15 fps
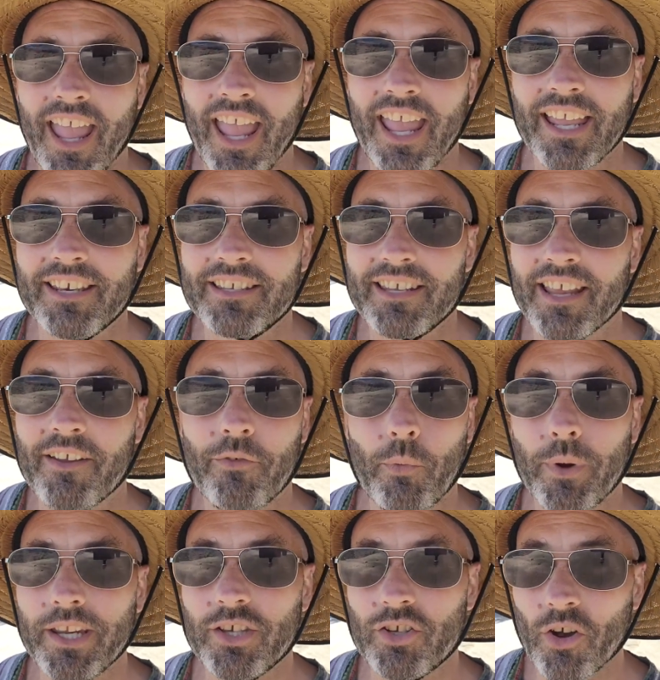And
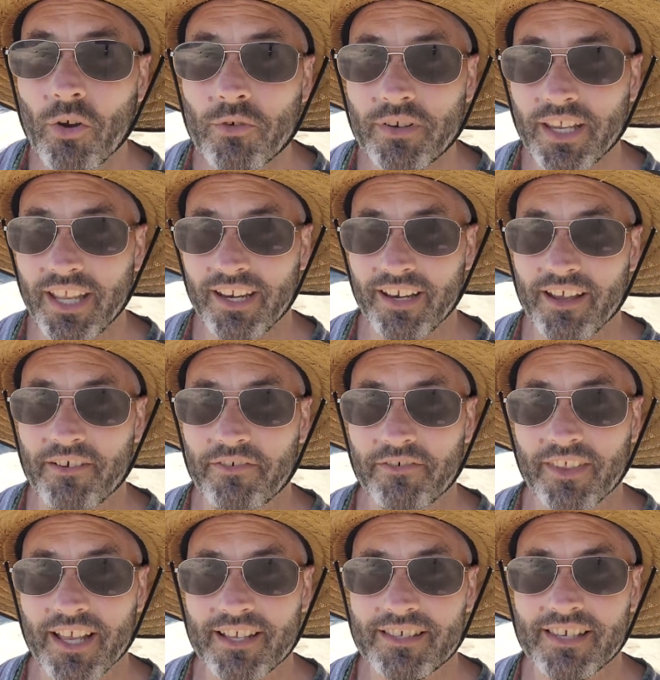if we don't get enough
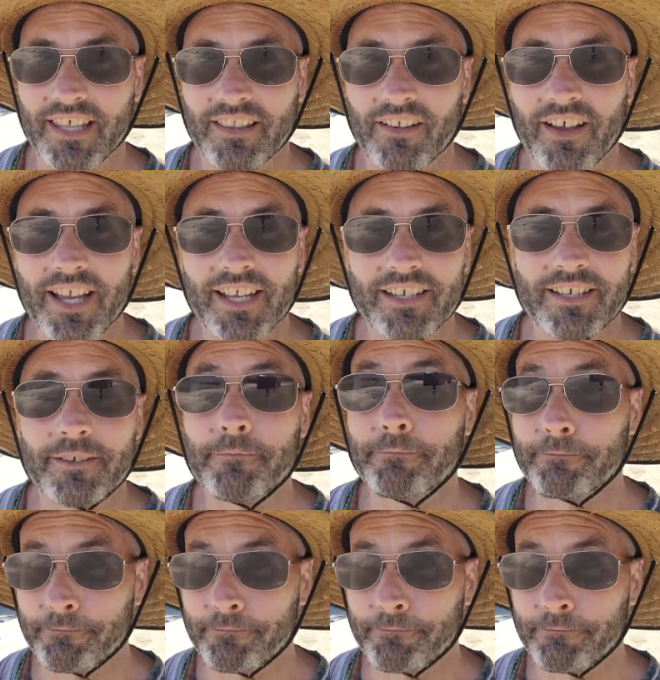of that sunlight,